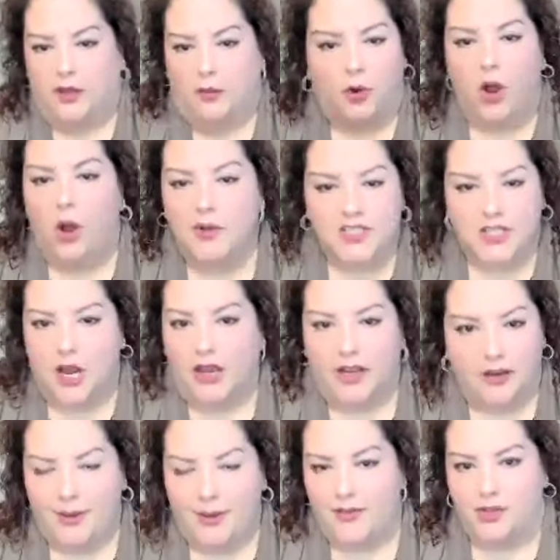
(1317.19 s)
we're always
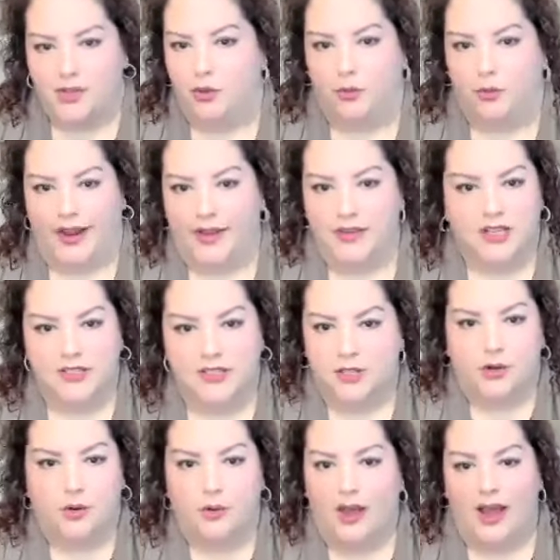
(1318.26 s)
talking about the $2,000, because you
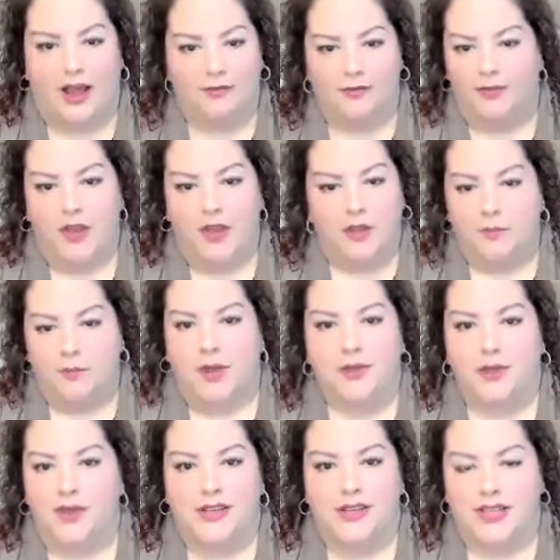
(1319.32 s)
don't have
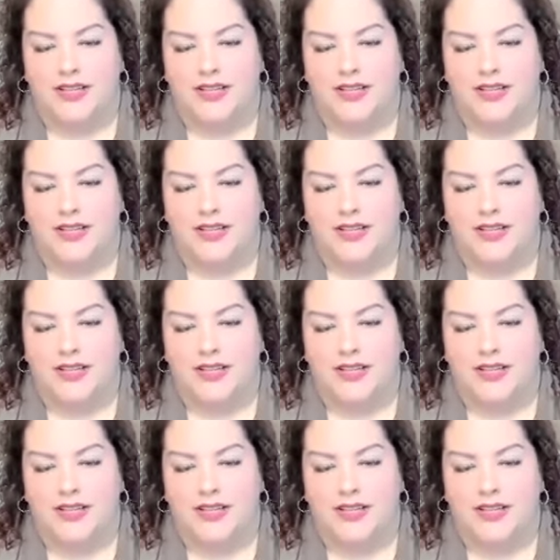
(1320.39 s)
monthly